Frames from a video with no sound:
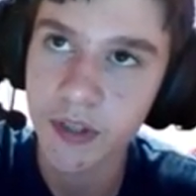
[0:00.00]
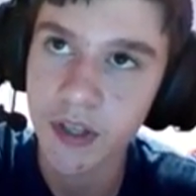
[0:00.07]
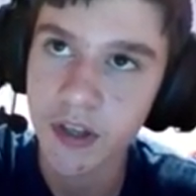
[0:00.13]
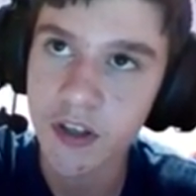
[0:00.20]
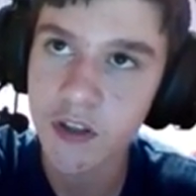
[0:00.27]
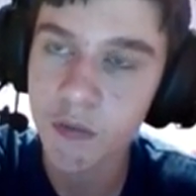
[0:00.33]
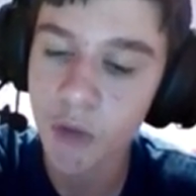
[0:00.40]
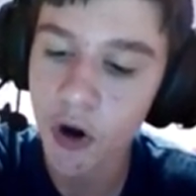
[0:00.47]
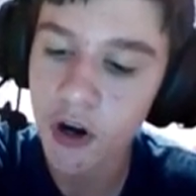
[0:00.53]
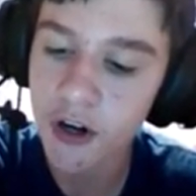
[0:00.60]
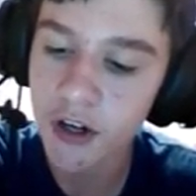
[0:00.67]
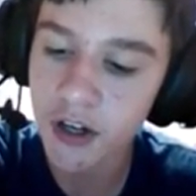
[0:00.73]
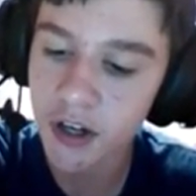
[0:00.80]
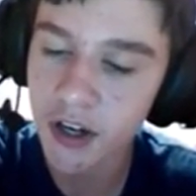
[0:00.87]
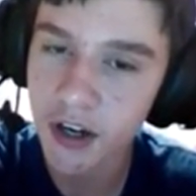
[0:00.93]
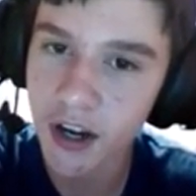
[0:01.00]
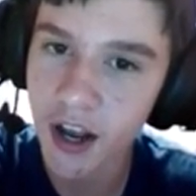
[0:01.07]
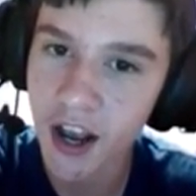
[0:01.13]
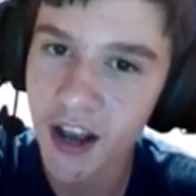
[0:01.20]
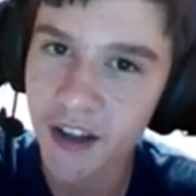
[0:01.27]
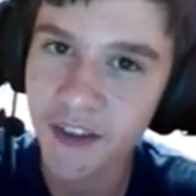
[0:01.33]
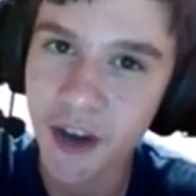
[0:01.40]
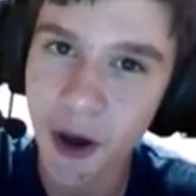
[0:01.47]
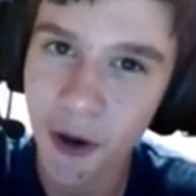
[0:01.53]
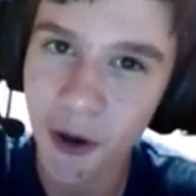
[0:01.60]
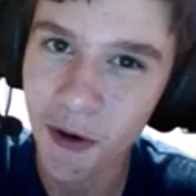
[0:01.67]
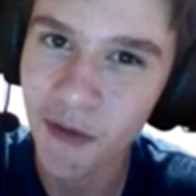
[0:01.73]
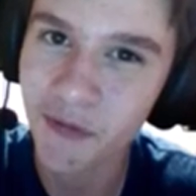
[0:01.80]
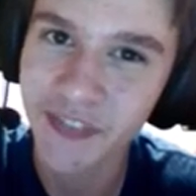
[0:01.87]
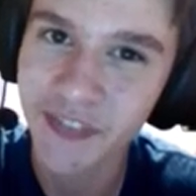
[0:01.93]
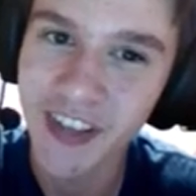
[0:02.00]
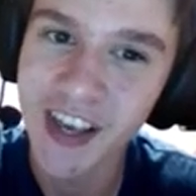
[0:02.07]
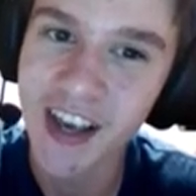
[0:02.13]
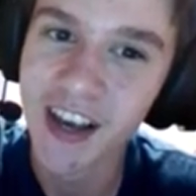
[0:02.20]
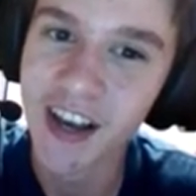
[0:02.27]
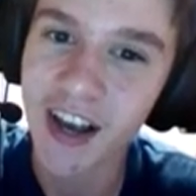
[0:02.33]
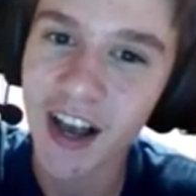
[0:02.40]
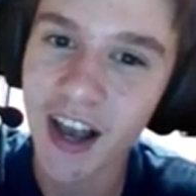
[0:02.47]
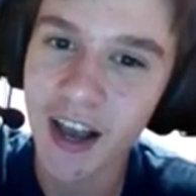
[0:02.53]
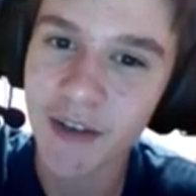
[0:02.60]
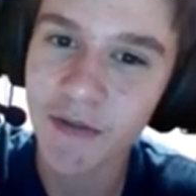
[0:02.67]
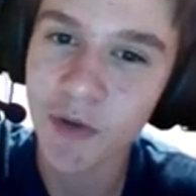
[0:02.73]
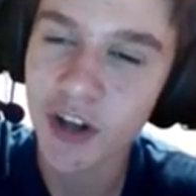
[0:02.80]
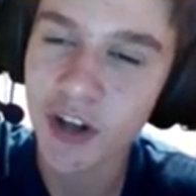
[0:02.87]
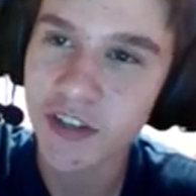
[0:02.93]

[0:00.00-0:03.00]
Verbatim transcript: Because Mark, I know, I haven't watched